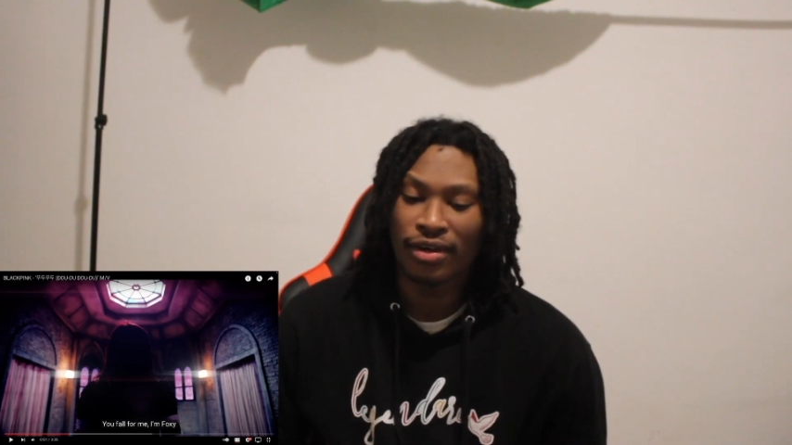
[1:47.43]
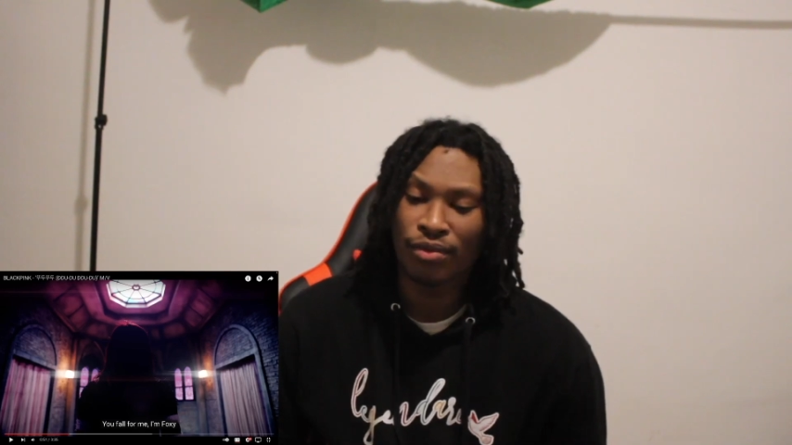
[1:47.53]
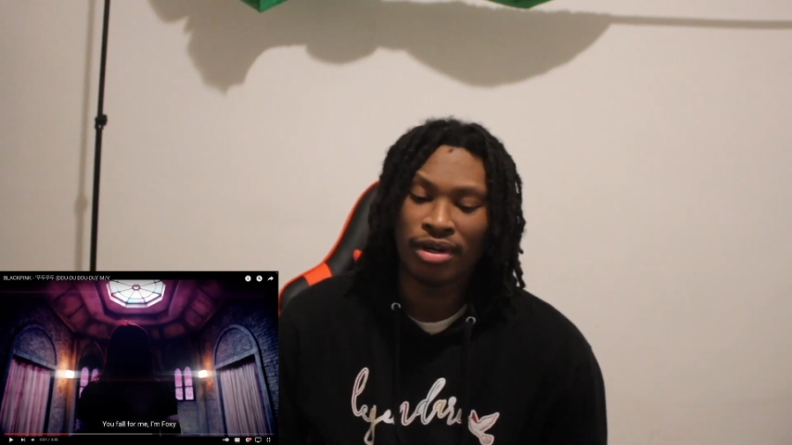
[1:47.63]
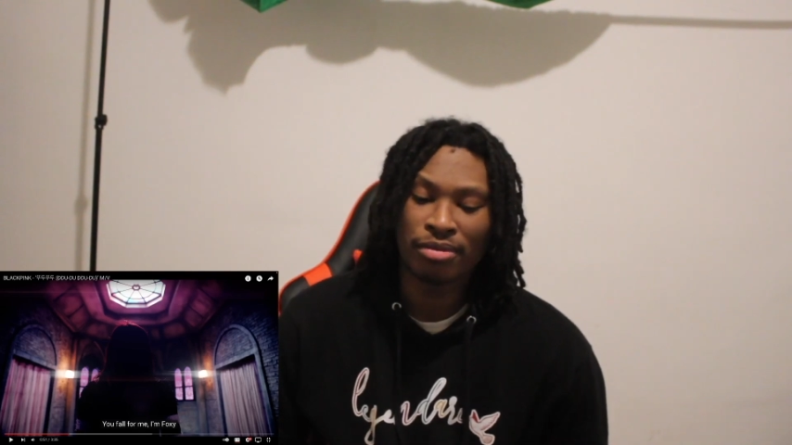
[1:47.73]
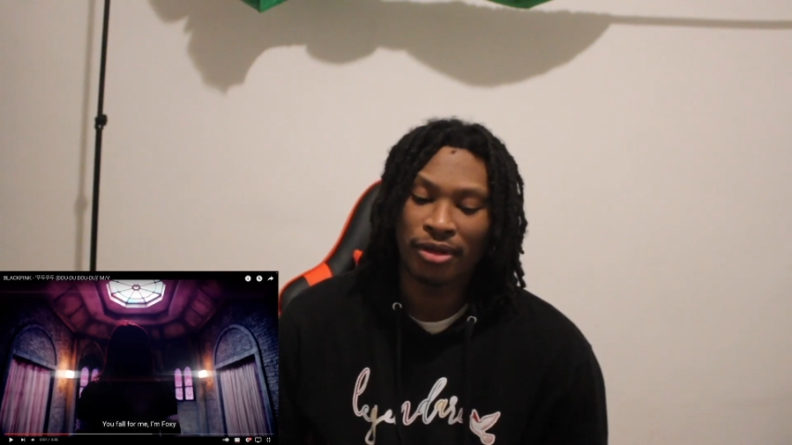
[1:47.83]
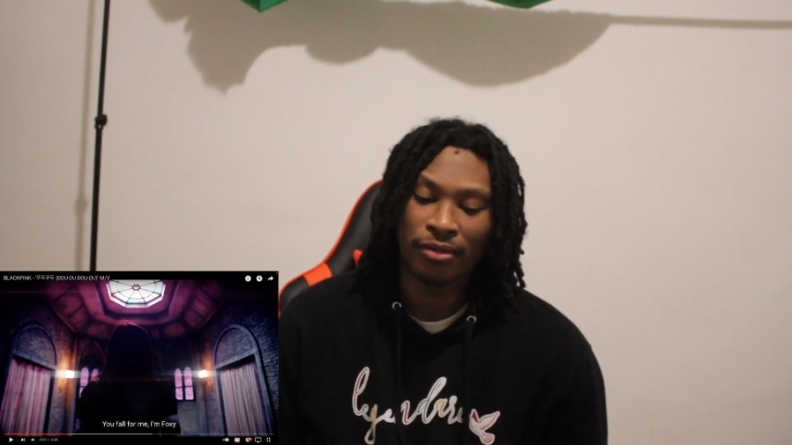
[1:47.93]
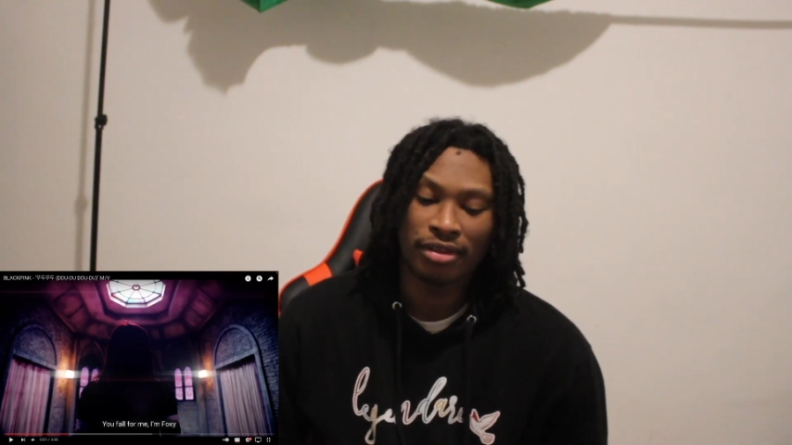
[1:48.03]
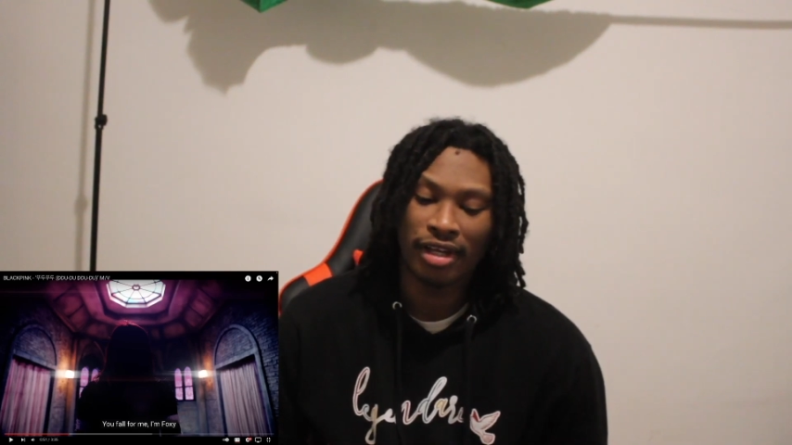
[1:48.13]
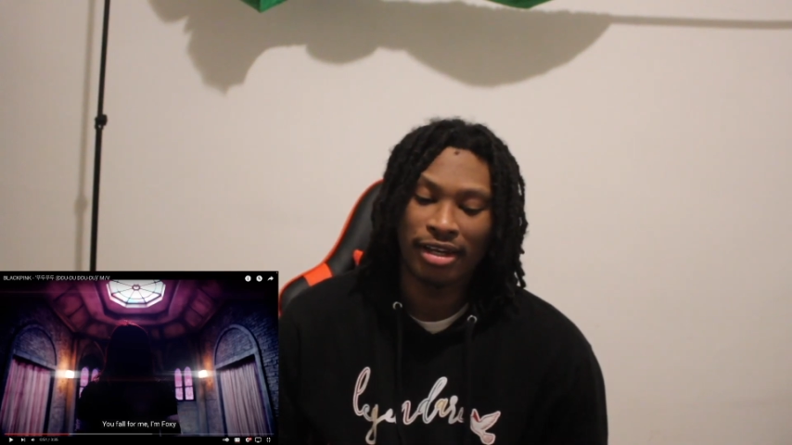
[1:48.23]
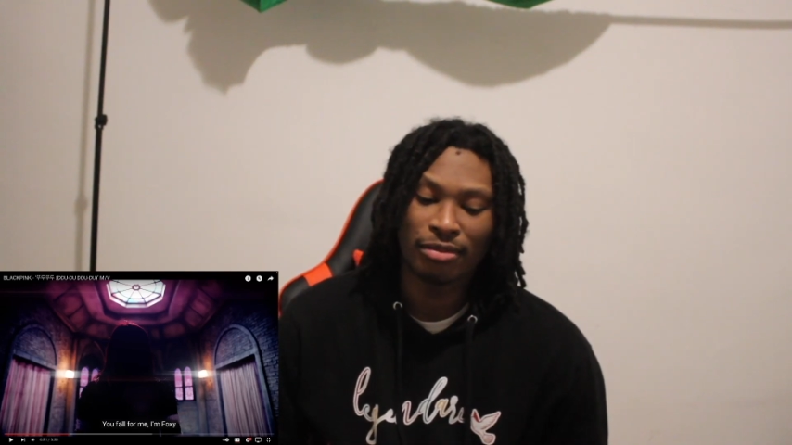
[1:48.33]
what people
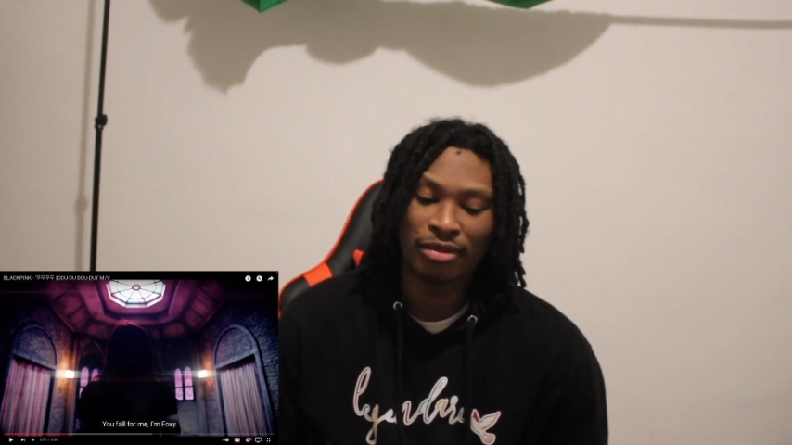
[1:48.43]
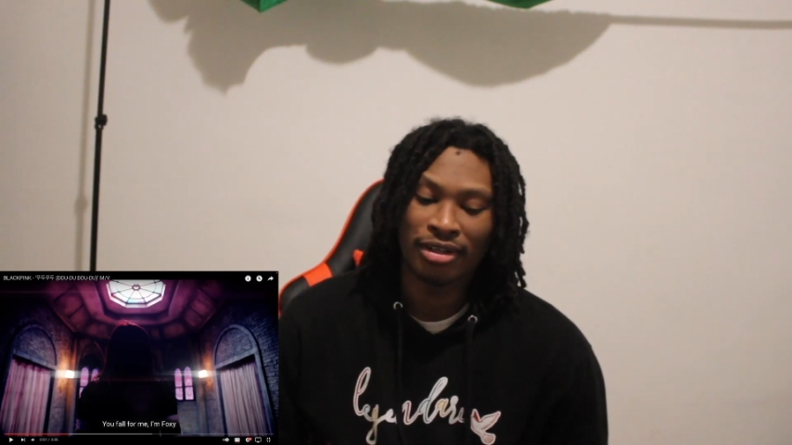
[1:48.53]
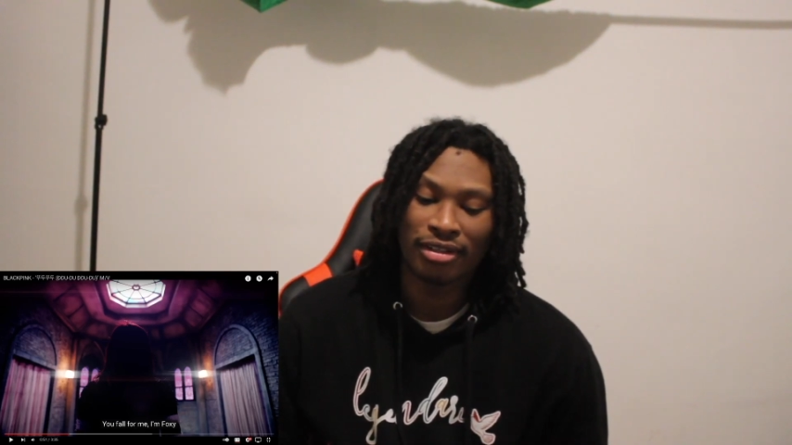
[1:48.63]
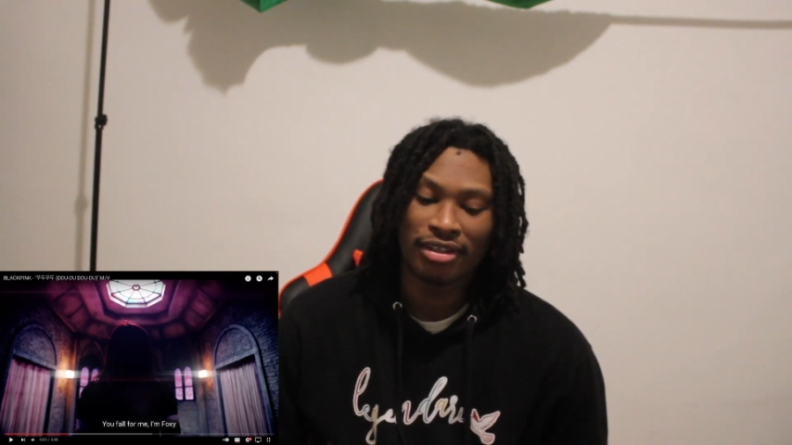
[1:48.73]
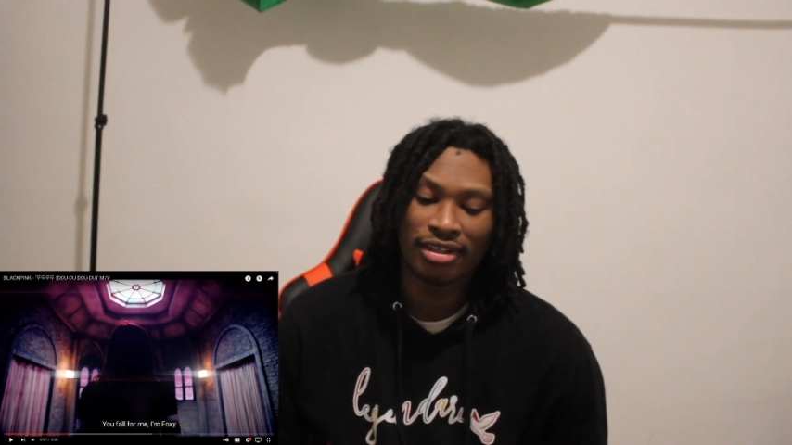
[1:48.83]
think, bro.